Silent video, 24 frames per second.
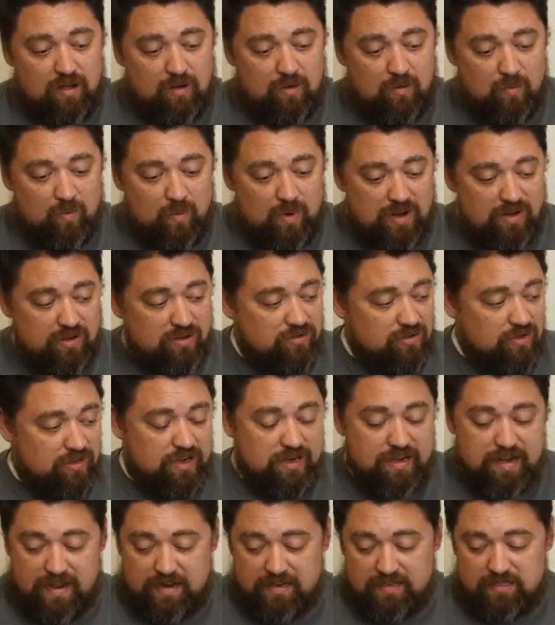when you're
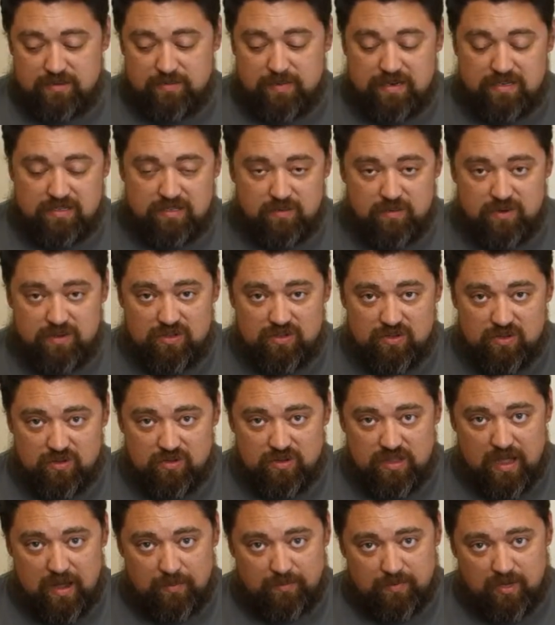looking at, especially with new
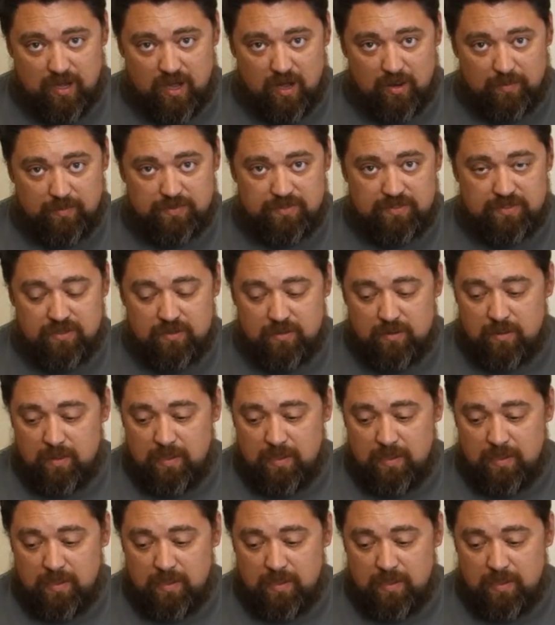laptops,